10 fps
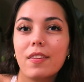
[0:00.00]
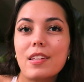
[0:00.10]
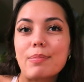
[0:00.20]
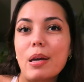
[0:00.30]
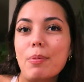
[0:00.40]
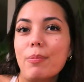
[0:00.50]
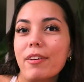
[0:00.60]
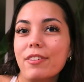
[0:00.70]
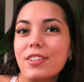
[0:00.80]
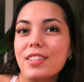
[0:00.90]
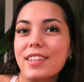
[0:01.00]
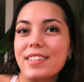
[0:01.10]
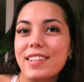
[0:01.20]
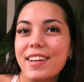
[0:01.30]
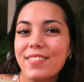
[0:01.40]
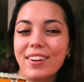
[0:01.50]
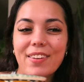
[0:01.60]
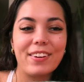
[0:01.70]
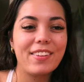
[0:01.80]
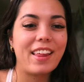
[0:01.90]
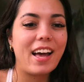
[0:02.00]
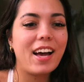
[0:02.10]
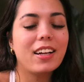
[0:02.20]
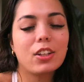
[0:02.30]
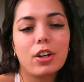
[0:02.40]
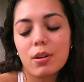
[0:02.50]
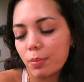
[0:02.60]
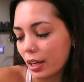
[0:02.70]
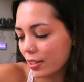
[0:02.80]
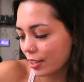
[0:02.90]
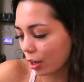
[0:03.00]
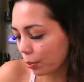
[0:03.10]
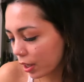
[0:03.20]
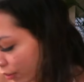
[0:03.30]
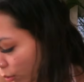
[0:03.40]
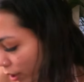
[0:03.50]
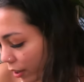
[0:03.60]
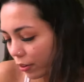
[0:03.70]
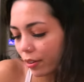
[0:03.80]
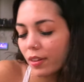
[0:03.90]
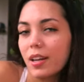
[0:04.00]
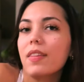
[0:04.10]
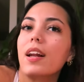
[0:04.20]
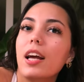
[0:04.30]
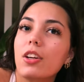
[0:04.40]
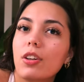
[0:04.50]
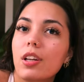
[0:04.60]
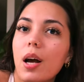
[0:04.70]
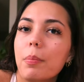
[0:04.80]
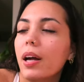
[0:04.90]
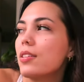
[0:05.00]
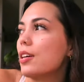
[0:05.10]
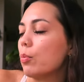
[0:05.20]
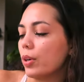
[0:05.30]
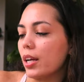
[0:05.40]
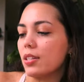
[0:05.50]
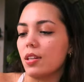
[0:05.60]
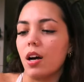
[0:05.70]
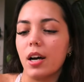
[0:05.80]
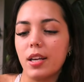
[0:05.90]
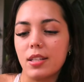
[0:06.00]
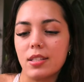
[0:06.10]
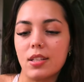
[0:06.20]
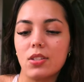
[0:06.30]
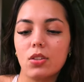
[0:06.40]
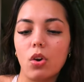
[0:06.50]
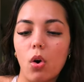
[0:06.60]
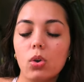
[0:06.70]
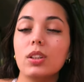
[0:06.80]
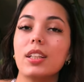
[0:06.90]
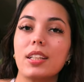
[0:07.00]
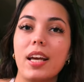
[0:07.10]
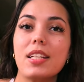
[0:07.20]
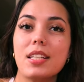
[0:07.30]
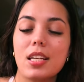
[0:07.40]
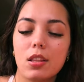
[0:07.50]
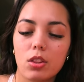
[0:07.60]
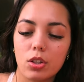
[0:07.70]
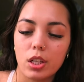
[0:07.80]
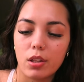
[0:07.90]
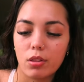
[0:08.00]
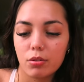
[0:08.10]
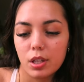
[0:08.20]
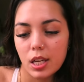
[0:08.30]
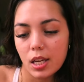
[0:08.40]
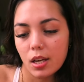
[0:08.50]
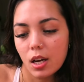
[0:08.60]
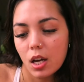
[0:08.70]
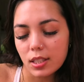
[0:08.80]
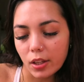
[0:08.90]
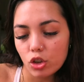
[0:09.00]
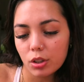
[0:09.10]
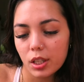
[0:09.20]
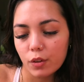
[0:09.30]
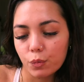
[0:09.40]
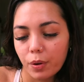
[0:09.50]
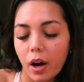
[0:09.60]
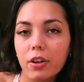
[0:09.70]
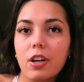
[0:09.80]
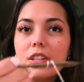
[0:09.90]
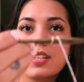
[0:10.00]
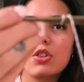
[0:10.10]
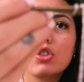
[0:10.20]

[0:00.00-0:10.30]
This might be my first listing, but I found that. Couldn't pass up. The one other thing that I could not pass up when I saw is this gold nineteen thirty-three Century of Progress